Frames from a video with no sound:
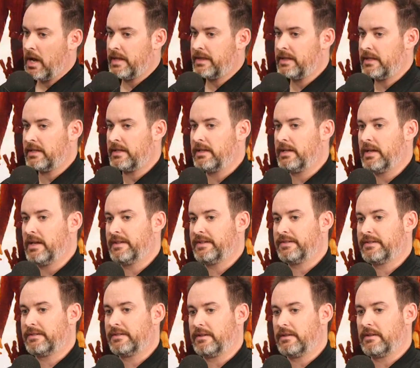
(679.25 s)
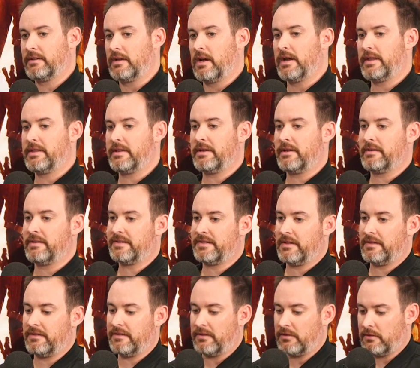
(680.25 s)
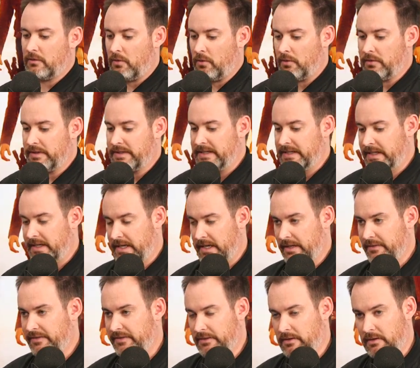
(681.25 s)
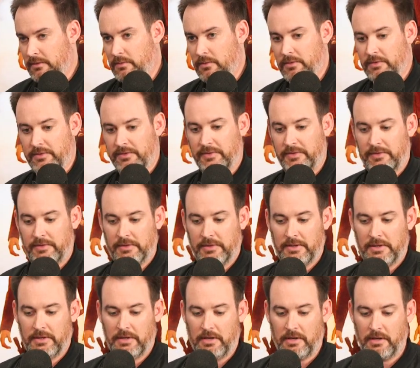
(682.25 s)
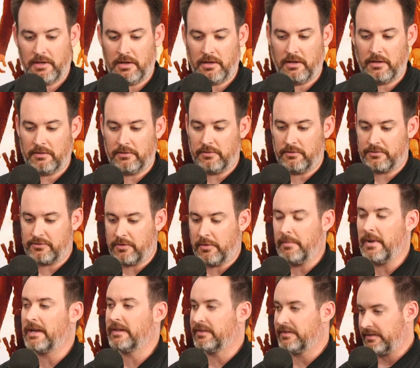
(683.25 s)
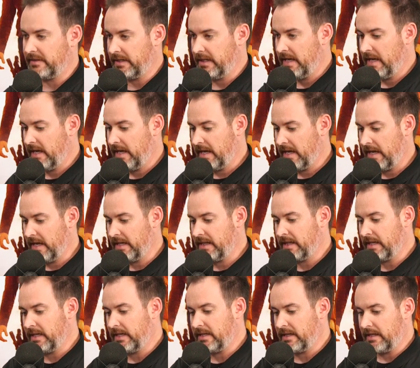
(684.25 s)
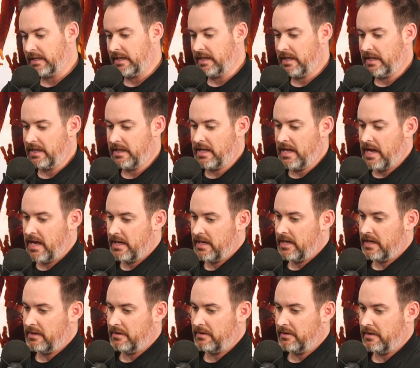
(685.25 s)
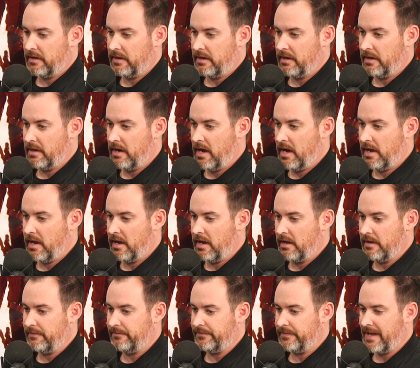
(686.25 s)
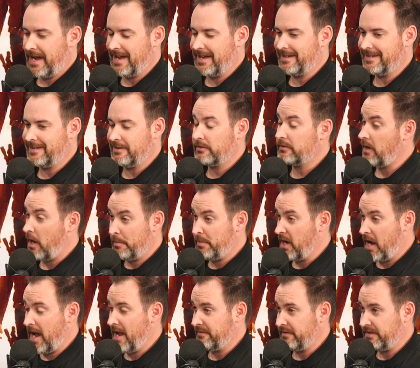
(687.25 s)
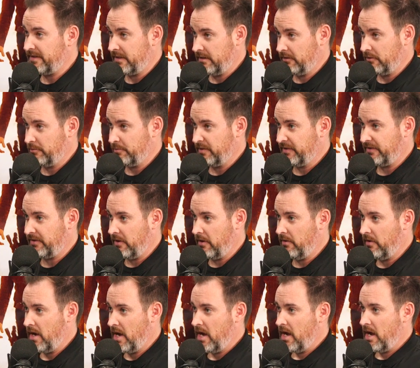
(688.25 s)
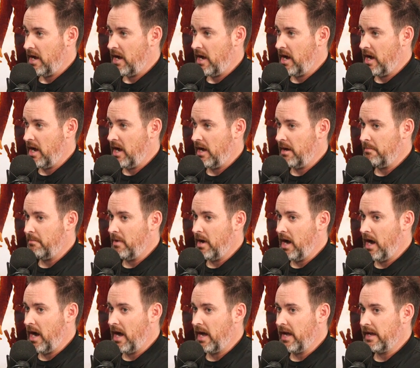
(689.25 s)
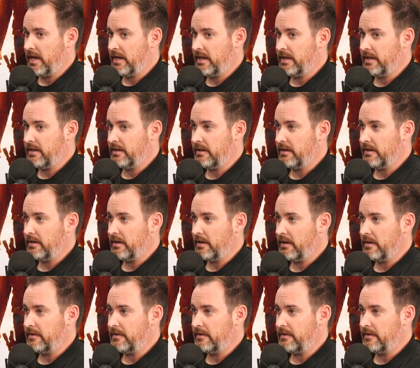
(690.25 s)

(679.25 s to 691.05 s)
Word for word: I think he has, I think he understands the core DNA of Star Wars tremendously. And I think that, I haven't seen Looper, so You've never seen Looper?